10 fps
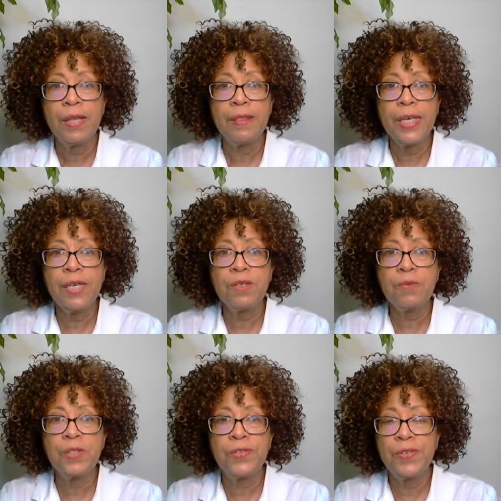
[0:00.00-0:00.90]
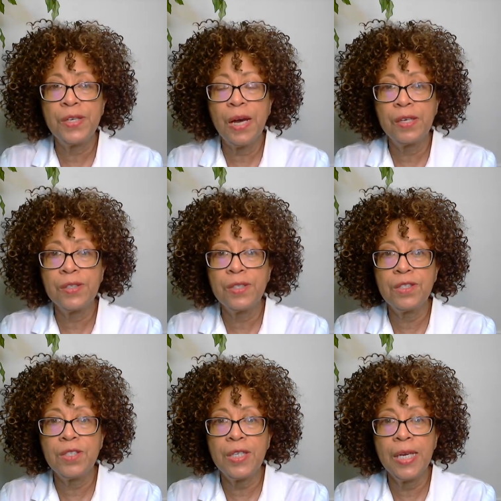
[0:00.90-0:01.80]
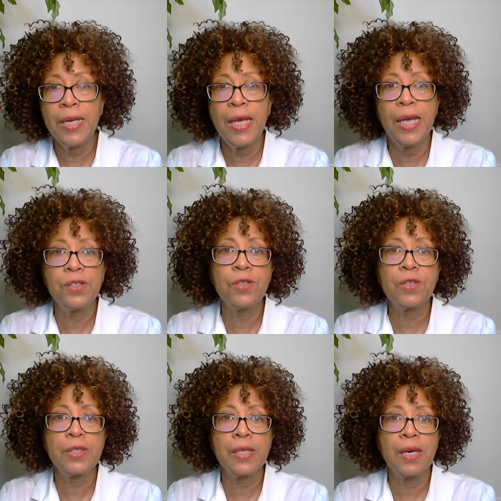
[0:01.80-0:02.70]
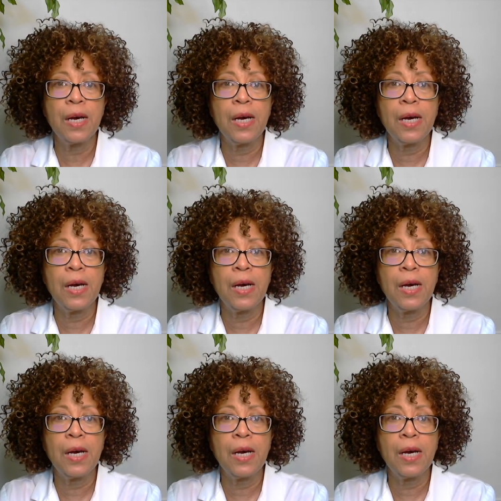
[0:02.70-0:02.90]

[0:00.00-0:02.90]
These will fit under the chin and usually